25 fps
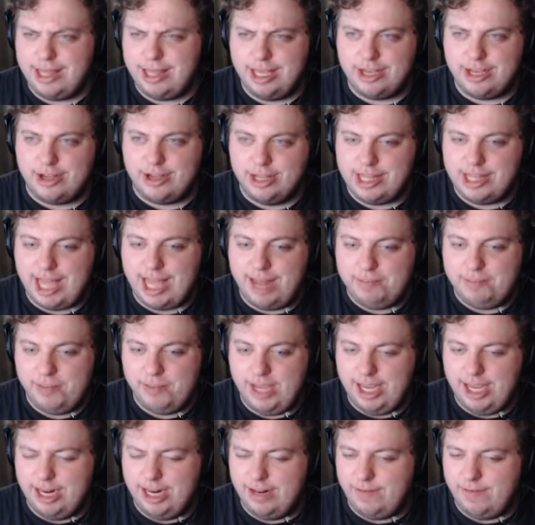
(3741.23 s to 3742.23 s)
Could that
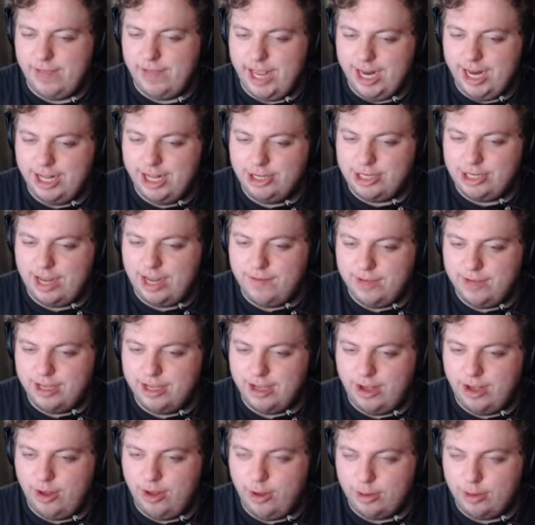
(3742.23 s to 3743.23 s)
be an advantage, having
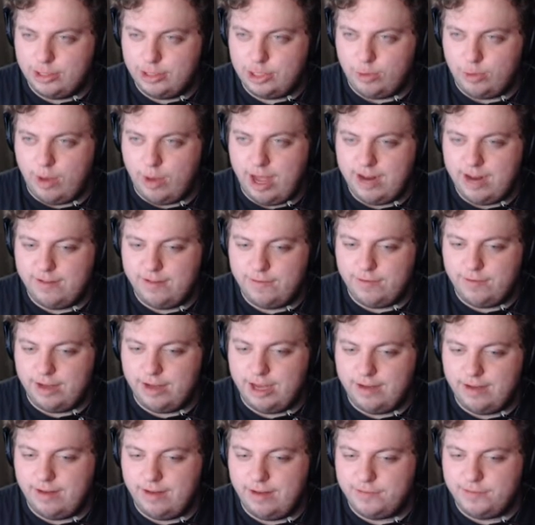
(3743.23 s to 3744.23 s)
a whole squad
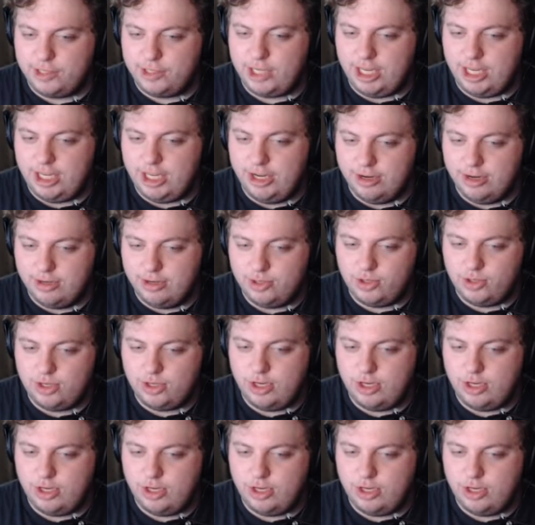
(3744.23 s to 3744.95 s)
of seniors,